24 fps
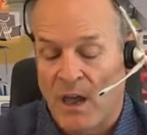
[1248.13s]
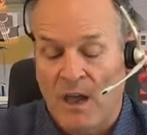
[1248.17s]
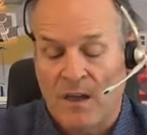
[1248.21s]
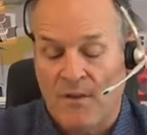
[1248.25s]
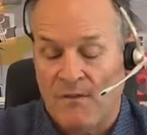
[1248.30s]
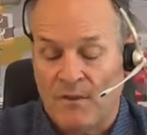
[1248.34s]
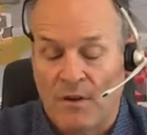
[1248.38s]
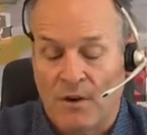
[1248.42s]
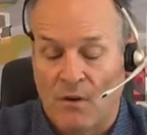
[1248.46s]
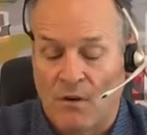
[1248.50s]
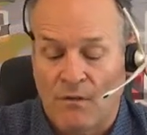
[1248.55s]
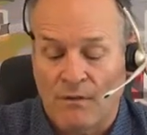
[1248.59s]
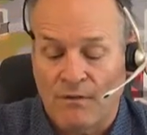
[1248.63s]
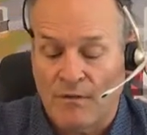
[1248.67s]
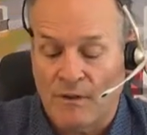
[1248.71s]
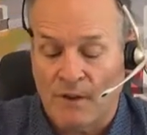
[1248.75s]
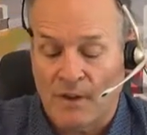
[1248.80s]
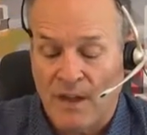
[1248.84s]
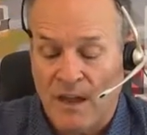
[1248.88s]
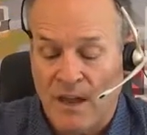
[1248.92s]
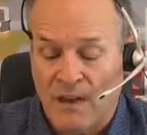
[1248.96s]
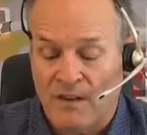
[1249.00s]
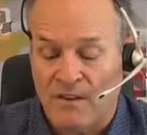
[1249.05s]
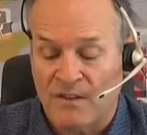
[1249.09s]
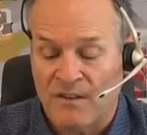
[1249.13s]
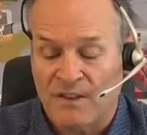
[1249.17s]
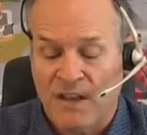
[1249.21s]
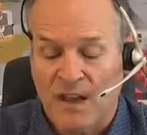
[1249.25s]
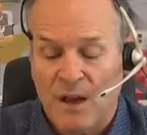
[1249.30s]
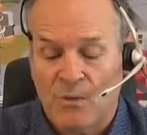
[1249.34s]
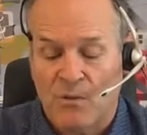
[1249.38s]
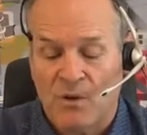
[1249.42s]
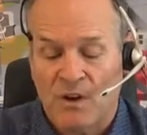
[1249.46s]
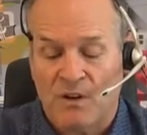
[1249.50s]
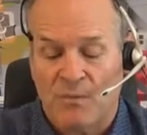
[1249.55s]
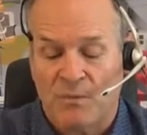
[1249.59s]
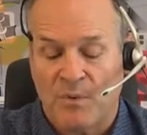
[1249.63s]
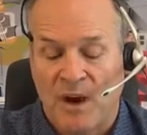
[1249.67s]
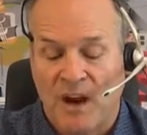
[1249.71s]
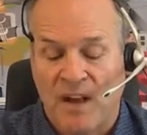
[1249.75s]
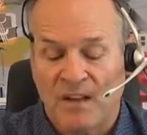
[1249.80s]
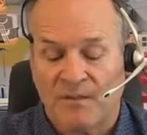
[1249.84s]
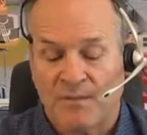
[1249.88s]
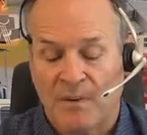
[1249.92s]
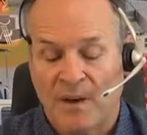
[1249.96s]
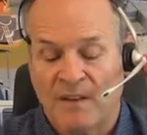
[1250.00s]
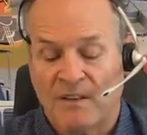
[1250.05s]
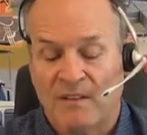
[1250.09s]
If you don't fully understand where your
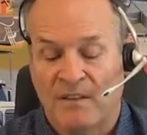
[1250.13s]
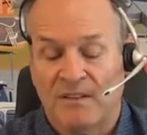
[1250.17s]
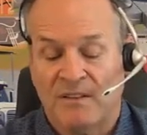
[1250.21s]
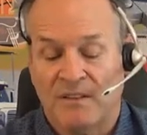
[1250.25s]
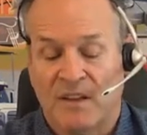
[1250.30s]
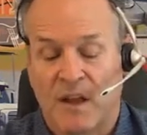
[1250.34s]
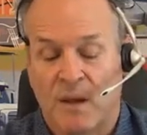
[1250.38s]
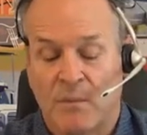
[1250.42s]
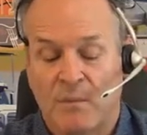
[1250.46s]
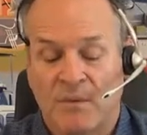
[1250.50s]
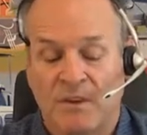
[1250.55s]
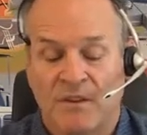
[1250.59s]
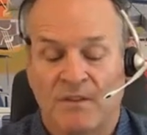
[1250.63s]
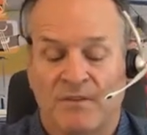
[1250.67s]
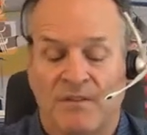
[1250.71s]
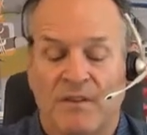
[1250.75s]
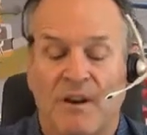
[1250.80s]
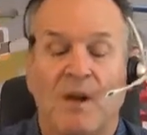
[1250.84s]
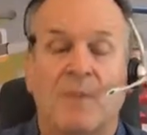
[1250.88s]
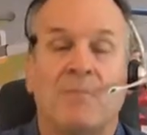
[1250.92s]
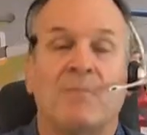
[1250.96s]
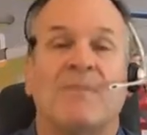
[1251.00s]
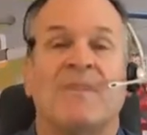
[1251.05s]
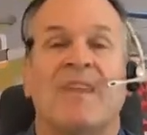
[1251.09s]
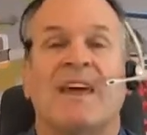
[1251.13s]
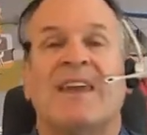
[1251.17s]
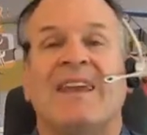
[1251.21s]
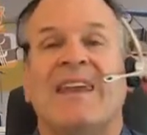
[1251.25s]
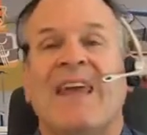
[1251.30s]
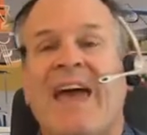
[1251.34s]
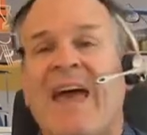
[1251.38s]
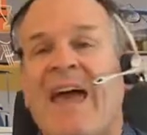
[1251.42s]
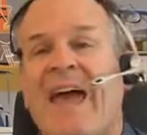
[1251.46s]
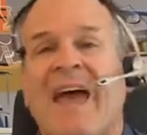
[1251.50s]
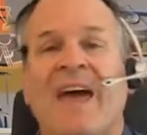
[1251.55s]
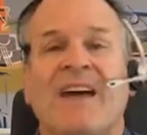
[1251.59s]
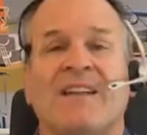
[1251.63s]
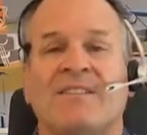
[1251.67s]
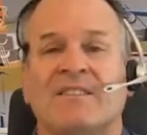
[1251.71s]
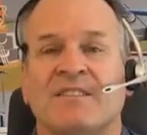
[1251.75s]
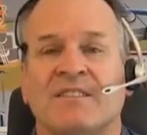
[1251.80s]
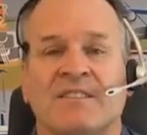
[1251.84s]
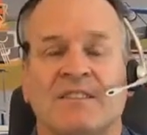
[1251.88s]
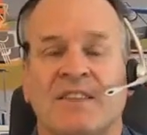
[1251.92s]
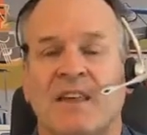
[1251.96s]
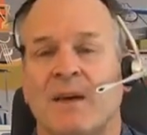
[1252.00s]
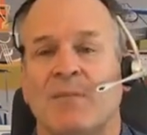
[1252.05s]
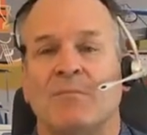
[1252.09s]
prospect is coming from, then
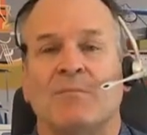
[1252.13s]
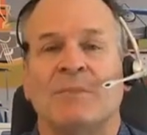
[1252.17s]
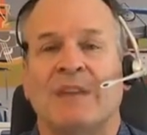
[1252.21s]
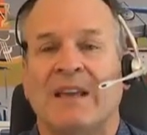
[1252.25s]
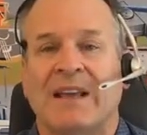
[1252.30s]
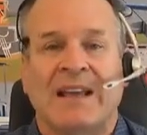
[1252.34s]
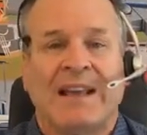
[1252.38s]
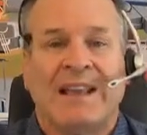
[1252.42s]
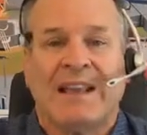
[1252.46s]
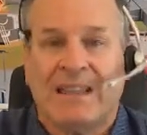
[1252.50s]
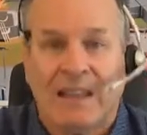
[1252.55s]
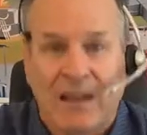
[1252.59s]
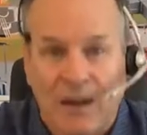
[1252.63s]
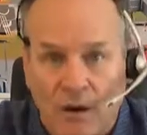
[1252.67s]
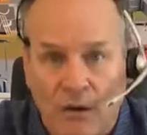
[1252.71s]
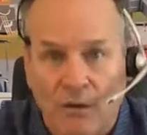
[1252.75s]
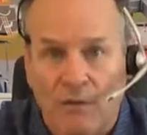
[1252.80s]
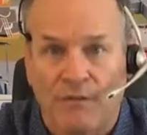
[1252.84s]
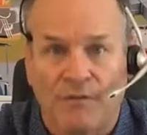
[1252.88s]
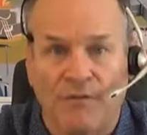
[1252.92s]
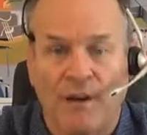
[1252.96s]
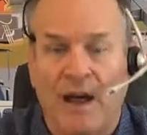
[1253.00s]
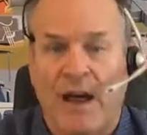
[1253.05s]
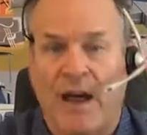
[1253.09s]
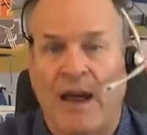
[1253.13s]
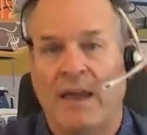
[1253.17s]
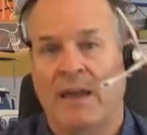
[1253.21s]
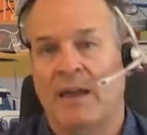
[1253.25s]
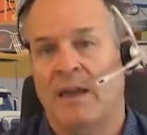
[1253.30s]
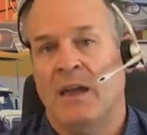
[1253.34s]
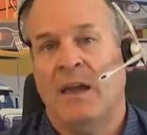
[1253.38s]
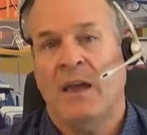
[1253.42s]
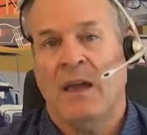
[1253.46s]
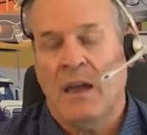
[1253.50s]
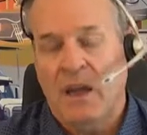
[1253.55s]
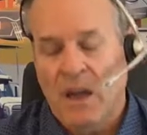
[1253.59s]
ask them to clarify